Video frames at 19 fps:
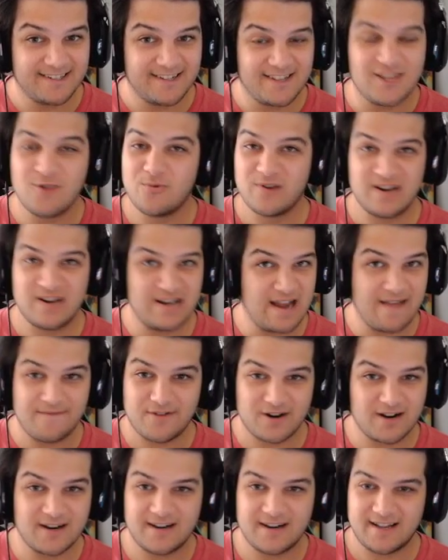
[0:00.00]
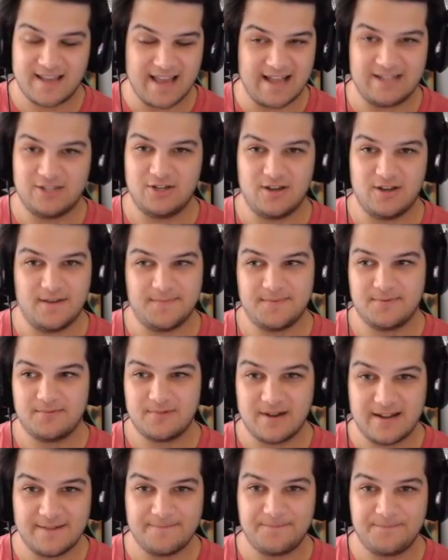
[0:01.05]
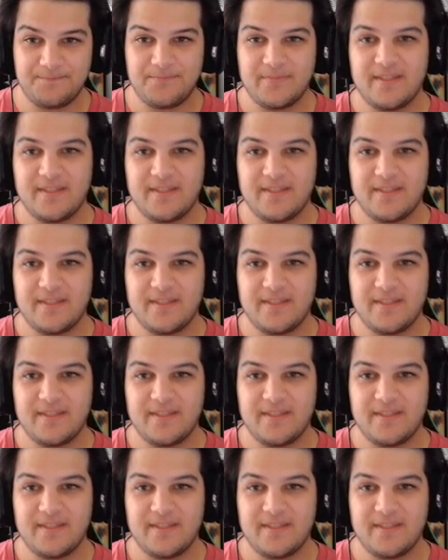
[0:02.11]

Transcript: you were never going to catch up, right?